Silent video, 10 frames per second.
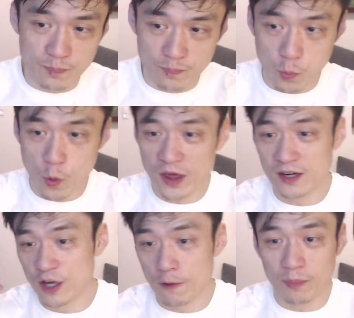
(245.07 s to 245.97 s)
whether they
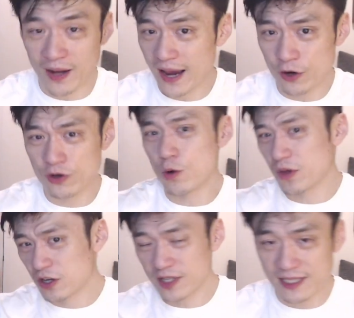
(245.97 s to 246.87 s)
were played or not, whether
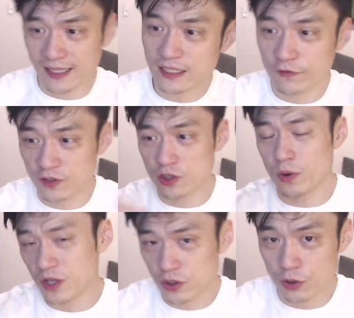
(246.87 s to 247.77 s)
they were selected for the
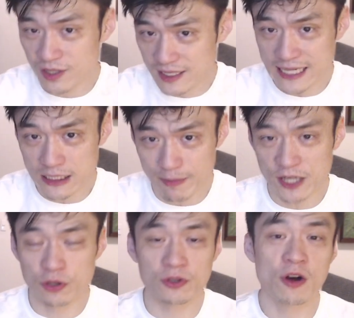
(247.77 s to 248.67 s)
22 test match
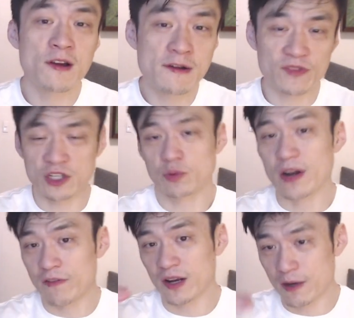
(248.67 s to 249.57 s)
or not. They just weren't
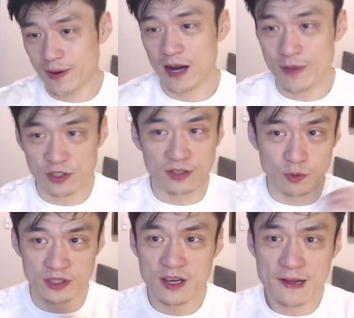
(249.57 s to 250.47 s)
ever going to pay the match. So there
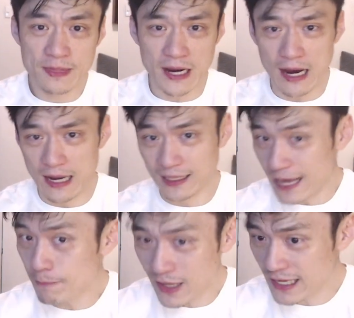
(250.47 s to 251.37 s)
was,
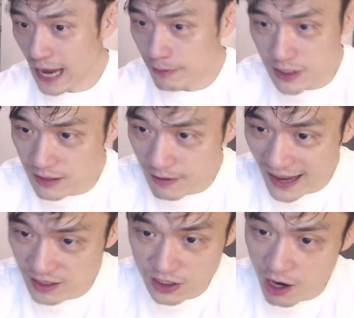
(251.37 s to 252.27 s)
led by the captain at
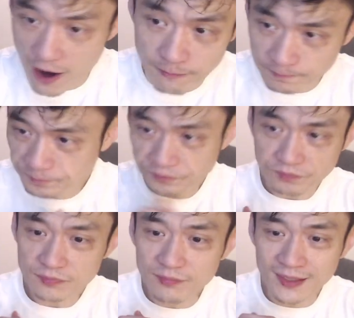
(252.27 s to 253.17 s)
the time,
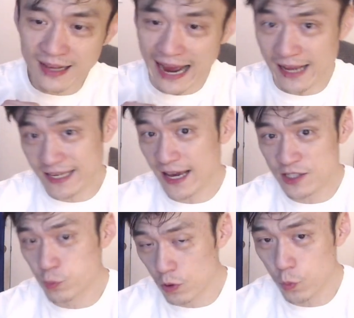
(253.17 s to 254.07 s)

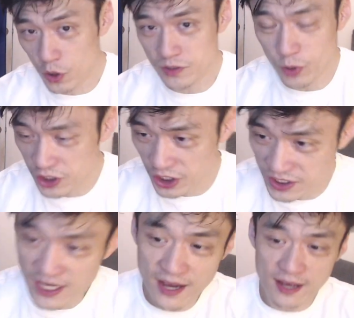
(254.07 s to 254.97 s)
against Woodward's wishes,
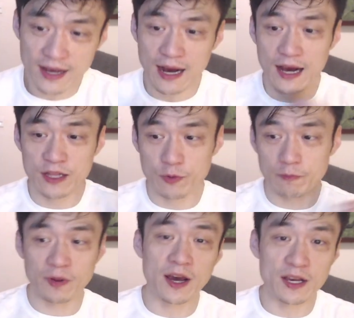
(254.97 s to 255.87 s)

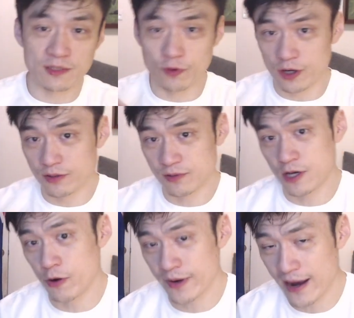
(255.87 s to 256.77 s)
players were
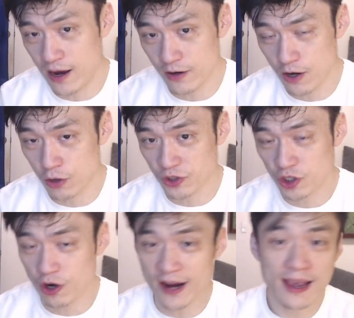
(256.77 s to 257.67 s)
going out on
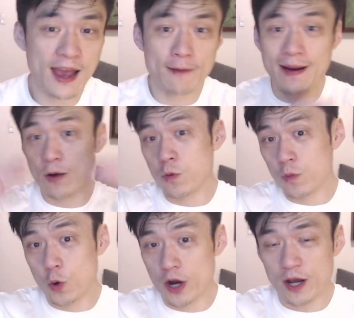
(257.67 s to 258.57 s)
strike. But
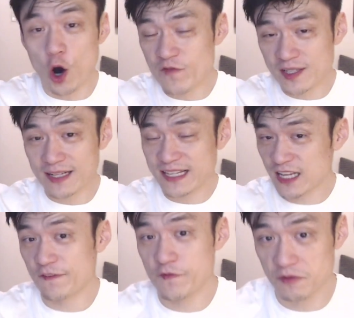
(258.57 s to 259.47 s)
Woodward, obviously
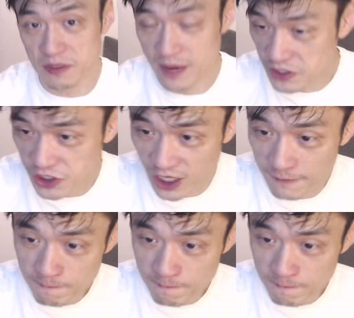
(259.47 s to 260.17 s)
suffering from dementia,